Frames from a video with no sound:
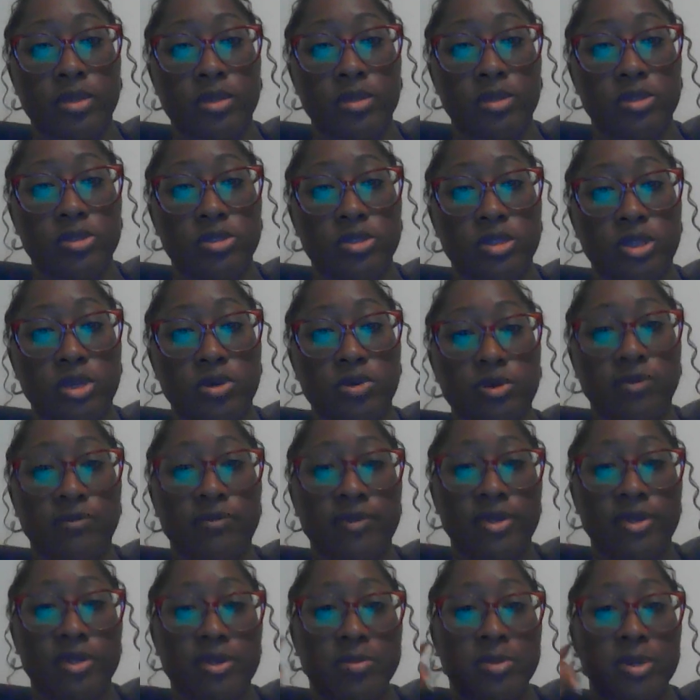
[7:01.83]
The slow
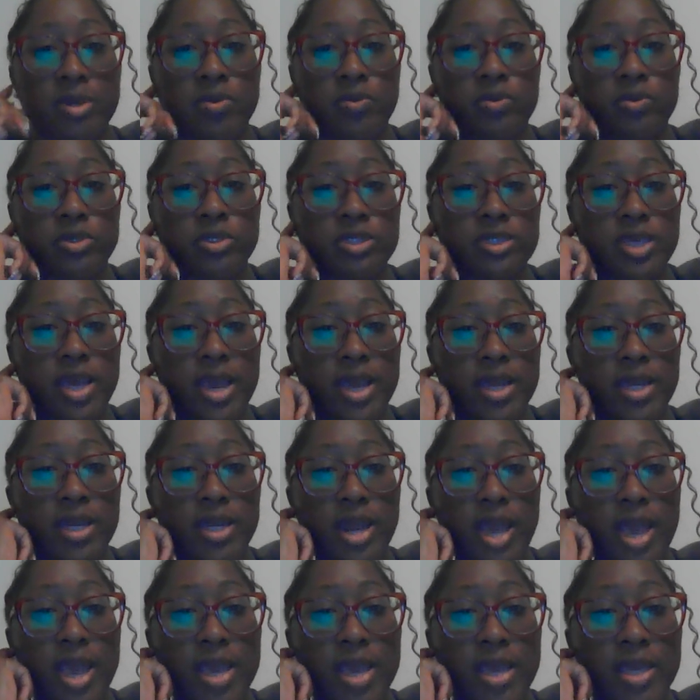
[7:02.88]
development was
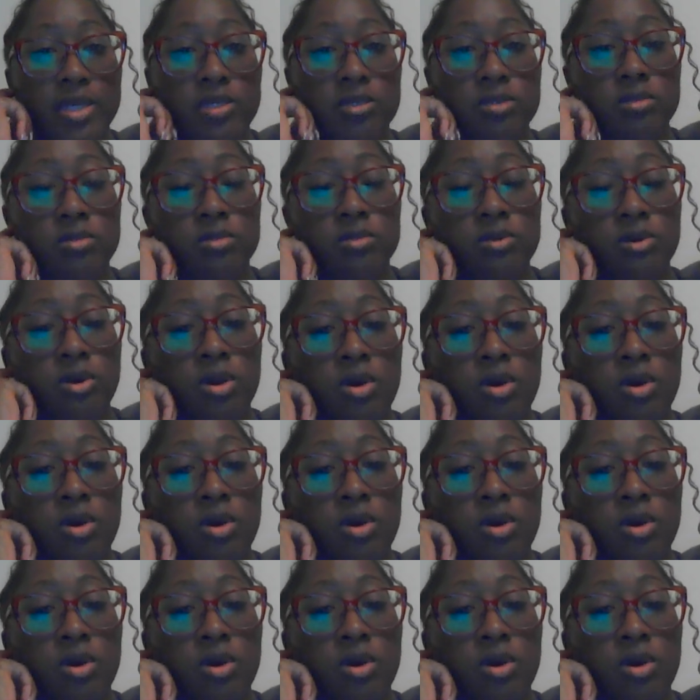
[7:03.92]
cited as: